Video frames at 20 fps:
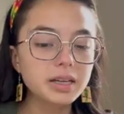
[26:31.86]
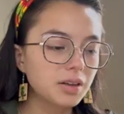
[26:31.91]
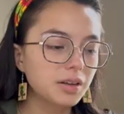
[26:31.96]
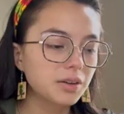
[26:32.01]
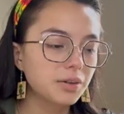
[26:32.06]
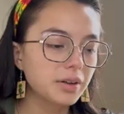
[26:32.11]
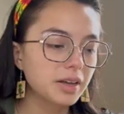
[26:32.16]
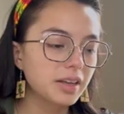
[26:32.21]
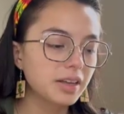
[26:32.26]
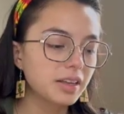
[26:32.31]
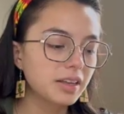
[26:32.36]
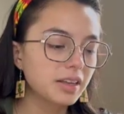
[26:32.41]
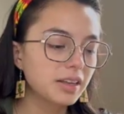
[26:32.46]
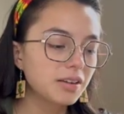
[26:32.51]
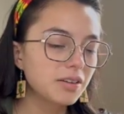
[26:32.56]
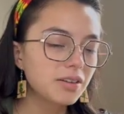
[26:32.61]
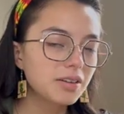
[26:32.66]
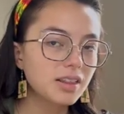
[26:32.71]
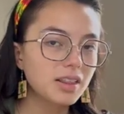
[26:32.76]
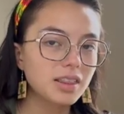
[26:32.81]
okay,
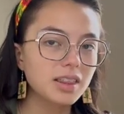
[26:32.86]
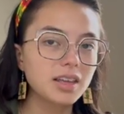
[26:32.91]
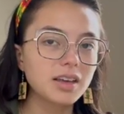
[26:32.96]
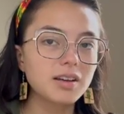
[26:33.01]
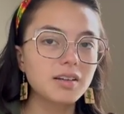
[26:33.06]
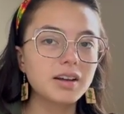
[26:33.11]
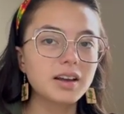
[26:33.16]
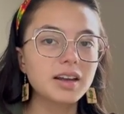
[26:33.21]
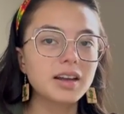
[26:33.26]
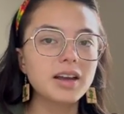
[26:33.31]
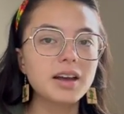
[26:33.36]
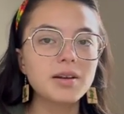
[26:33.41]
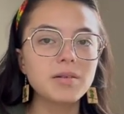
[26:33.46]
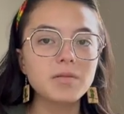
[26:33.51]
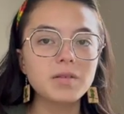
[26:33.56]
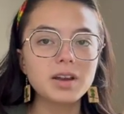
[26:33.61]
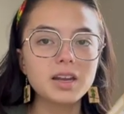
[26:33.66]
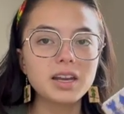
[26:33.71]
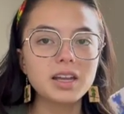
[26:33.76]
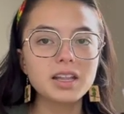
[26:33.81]
here's the thing, right? I'm
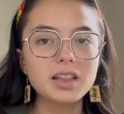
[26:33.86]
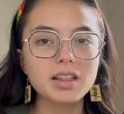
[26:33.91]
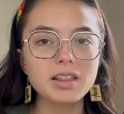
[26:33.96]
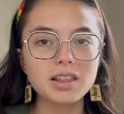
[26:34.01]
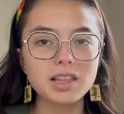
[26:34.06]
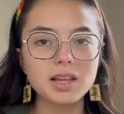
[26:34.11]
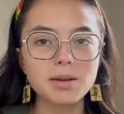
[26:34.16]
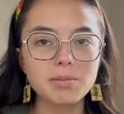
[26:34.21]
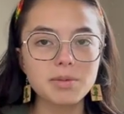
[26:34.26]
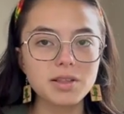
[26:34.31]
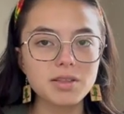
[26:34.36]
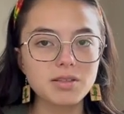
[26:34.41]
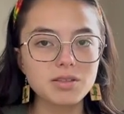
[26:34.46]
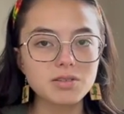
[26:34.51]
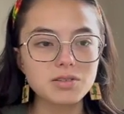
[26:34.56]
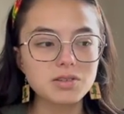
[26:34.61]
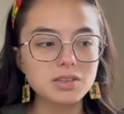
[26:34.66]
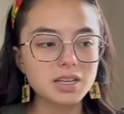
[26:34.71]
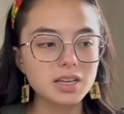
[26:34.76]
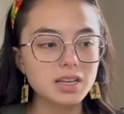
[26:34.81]
reading the Stepsister
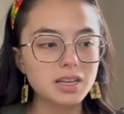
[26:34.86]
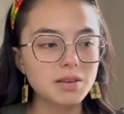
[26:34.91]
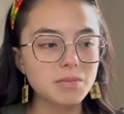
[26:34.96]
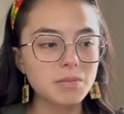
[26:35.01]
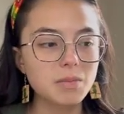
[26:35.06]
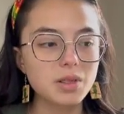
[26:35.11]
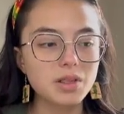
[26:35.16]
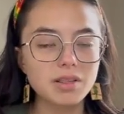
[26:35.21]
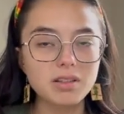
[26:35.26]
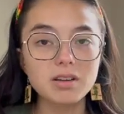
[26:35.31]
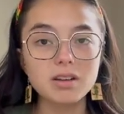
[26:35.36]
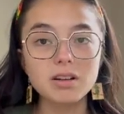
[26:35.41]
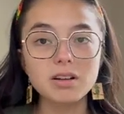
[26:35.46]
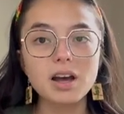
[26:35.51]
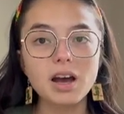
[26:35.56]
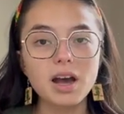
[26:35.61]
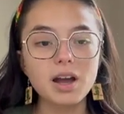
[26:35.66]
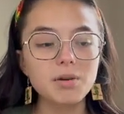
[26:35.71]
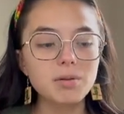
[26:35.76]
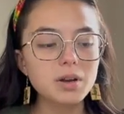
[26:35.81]
scheme still.
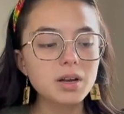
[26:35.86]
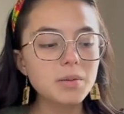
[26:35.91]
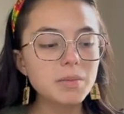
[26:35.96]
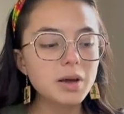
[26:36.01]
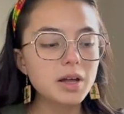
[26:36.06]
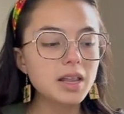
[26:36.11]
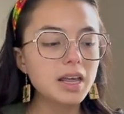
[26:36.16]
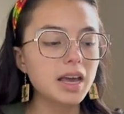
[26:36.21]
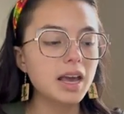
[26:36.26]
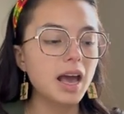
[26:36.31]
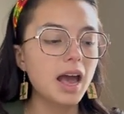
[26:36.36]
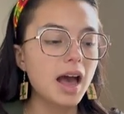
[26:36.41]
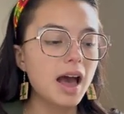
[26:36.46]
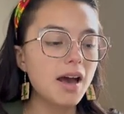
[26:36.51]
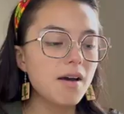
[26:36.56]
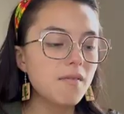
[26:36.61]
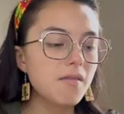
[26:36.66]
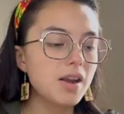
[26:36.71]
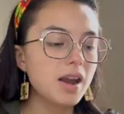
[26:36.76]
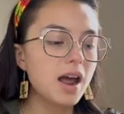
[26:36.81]
I read about like
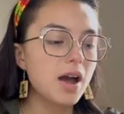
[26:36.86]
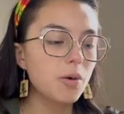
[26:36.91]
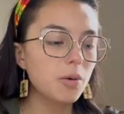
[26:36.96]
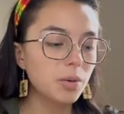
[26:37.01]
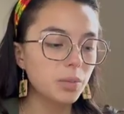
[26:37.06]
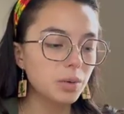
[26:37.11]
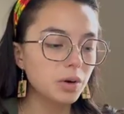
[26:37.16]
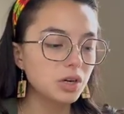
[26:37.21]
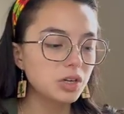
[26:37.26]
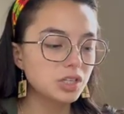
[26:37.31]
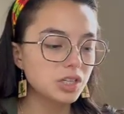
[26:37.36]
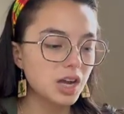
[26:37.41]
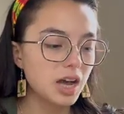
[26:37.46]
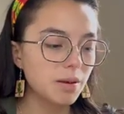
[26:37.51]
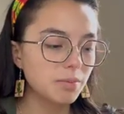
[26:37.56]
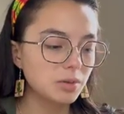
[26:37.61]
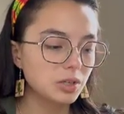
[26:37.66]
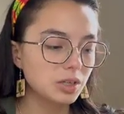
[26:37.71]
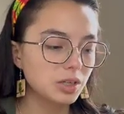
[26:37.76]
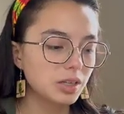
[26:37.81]
half an hour per
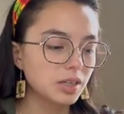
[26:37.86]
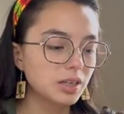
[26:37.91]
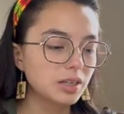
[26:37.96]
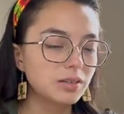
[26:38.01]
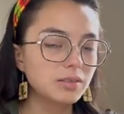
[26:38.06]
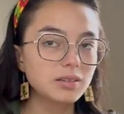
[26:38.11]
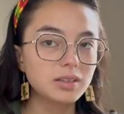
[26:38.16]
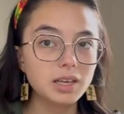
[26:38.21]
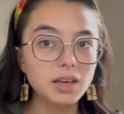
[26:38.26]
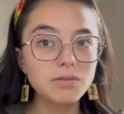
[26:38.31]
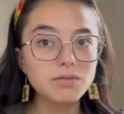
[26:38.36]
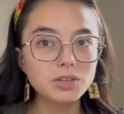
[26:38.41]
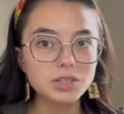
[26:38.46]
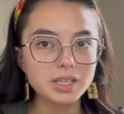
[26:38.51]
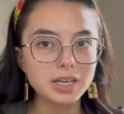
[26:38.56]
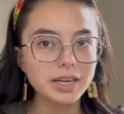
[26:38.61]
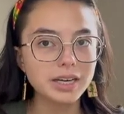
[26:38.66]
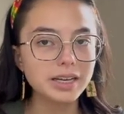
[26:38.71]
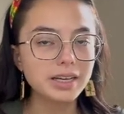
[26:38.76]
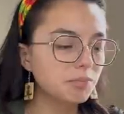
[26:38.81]
chapter, give or
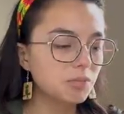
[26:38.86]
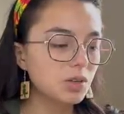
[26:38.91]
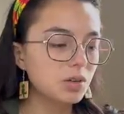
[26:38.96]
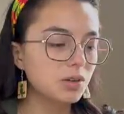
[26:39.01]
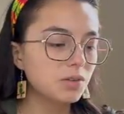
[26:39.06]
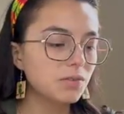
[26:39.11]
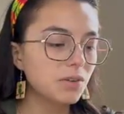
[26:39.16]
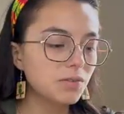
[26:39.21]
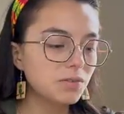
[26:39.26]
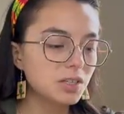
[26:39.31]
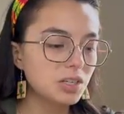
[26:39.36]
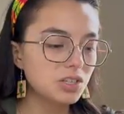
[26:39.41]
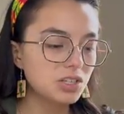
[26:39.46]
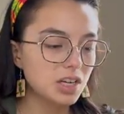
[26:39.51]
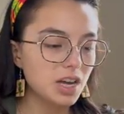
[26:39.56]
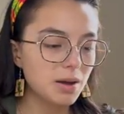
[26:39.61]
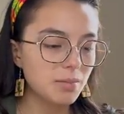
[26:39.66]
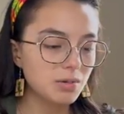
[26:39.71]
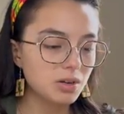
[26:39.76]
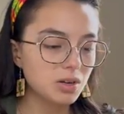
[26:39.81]
take. There's 15
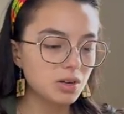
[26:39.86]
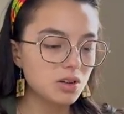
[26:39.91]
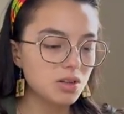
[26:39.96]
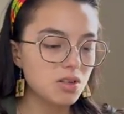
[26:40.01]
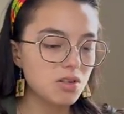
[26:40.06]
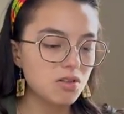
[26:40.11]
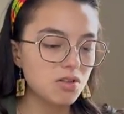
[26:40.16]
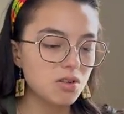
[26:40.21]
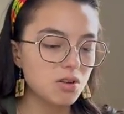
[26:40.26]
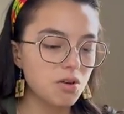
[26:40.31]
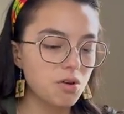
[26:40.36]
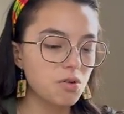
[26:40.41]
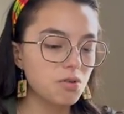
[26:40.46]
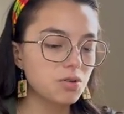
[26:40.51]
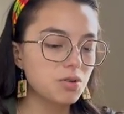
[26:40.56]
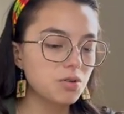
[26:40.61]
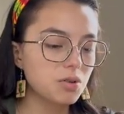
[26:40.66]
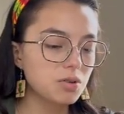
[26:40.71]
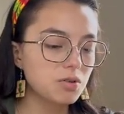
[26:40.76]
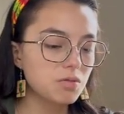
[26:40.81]
chapters, so you
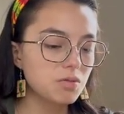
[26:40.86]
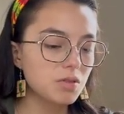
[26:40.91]
can do the